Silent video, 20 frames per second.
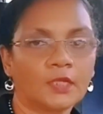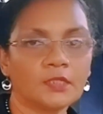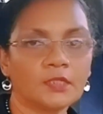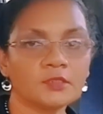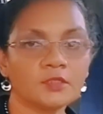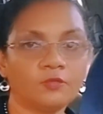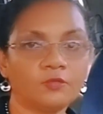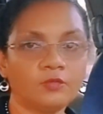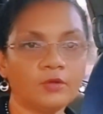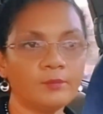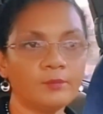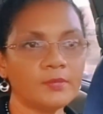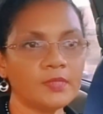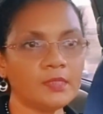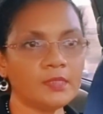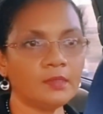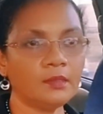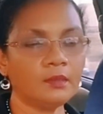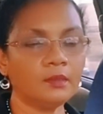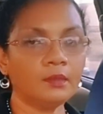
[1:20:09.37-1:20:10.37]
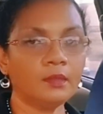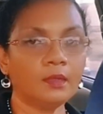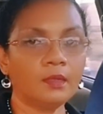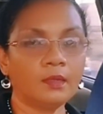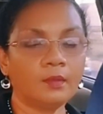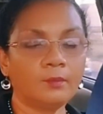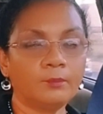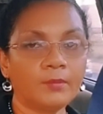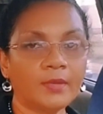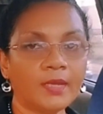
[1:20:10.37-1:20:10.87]
So for me,
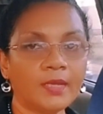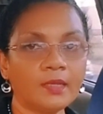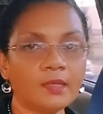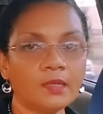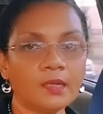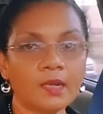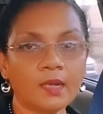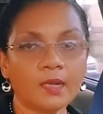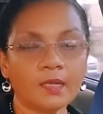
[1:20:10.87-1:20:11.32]
my car,